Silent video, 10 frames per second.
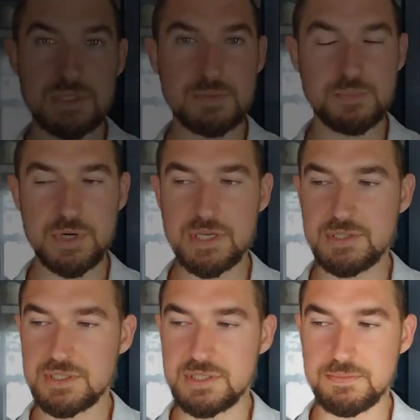And the brain,
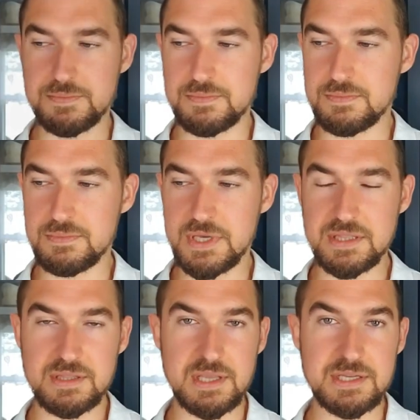just to make
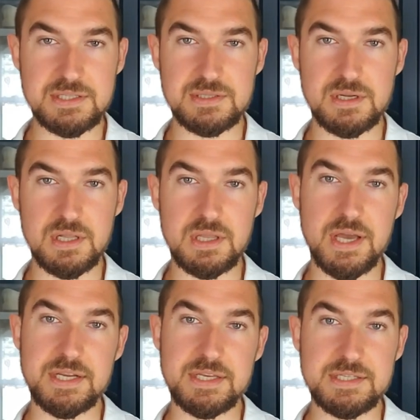things a
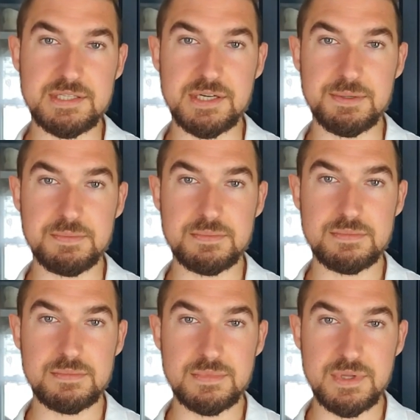lot easier,
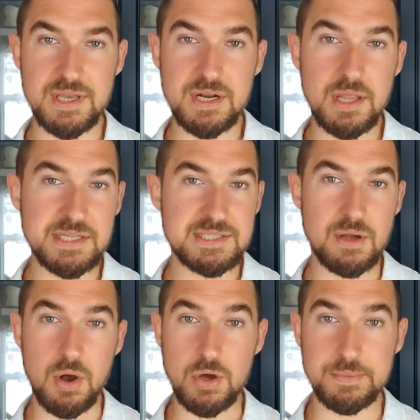it likes to
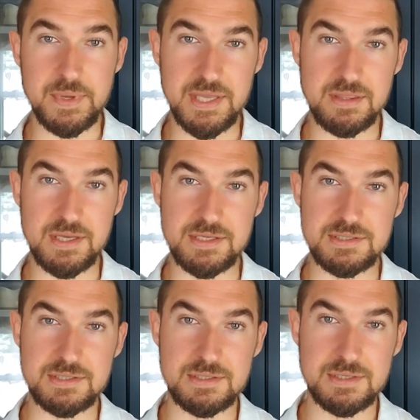automate
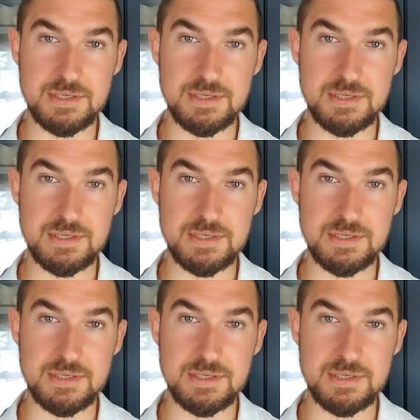things.